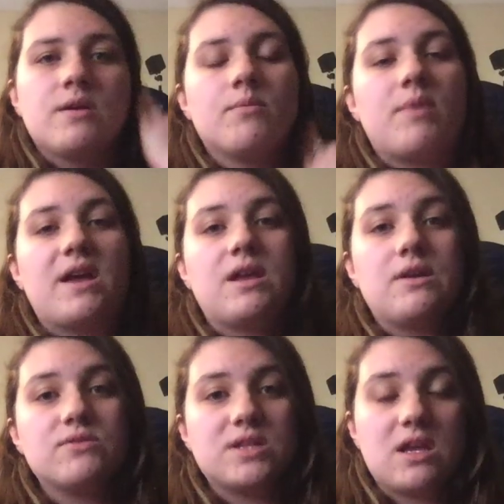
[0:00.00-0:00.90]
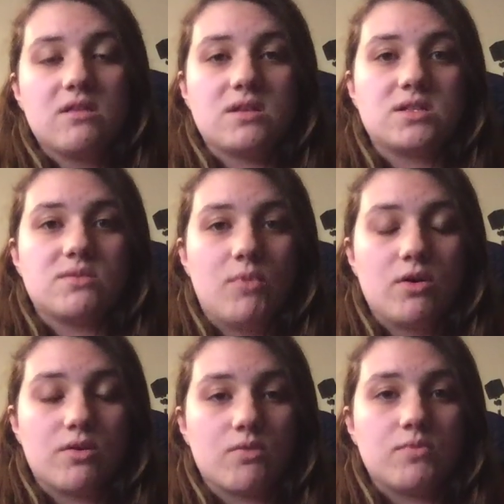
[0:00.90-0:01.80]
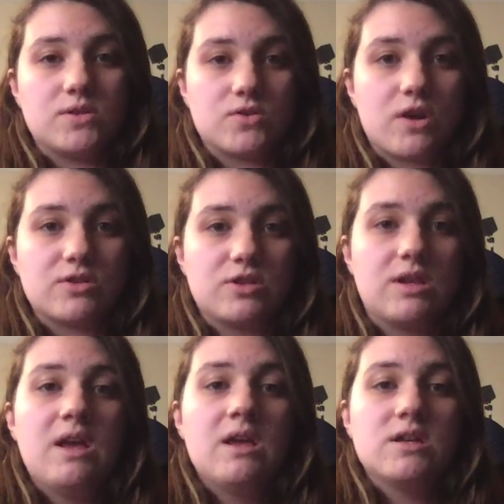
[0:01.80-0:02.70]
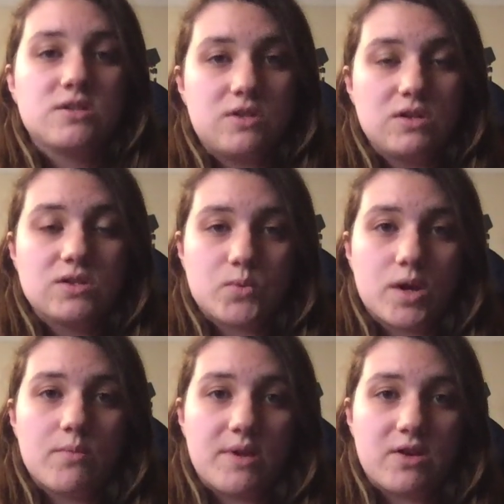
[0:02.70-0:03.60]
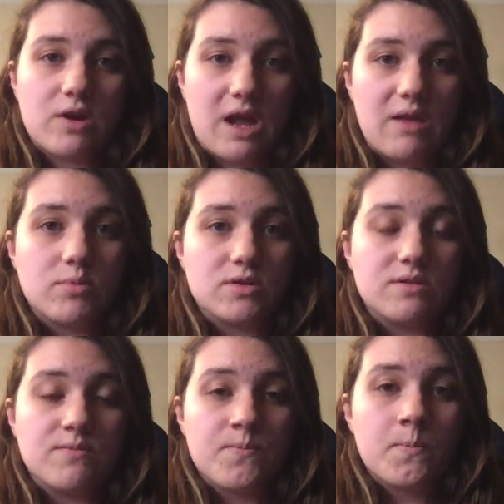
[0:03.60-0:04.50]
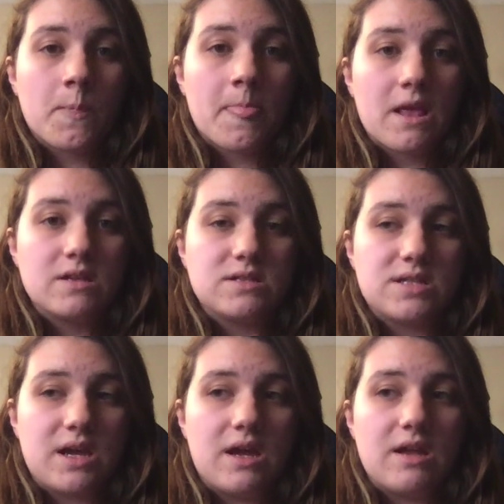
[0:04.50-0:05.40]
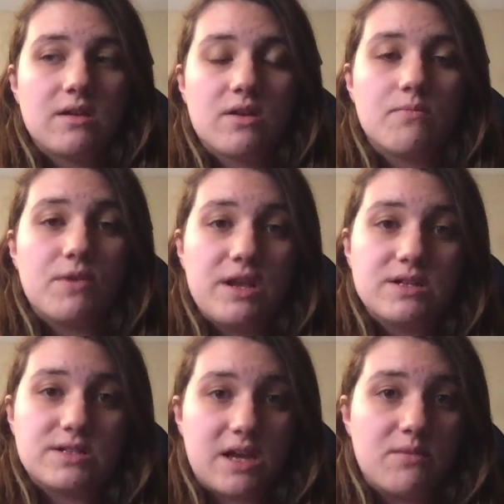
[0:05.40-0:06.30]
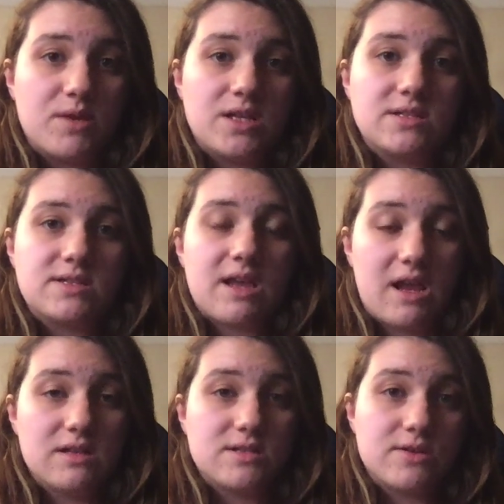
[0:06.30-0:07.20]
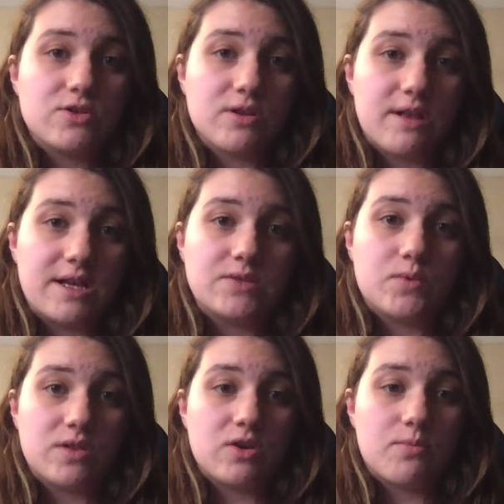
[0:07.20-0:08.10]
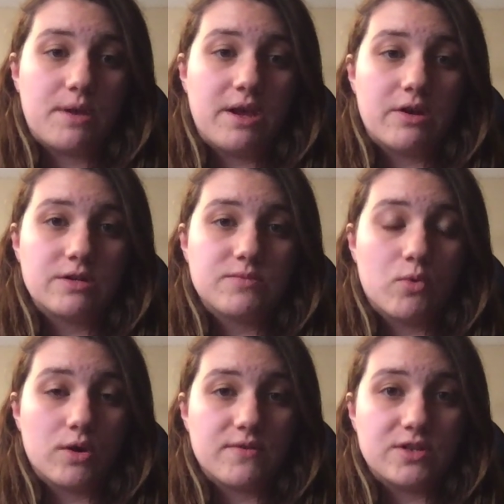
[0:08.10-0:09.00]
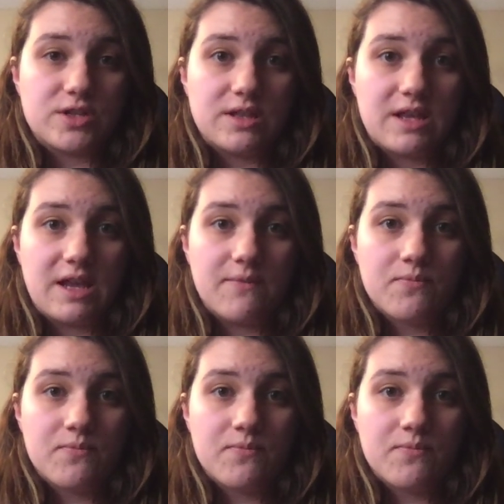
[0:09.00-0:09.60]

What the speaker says: by using the small group instruction, students were better able to complete assignments and socialize with their peers more efficiently.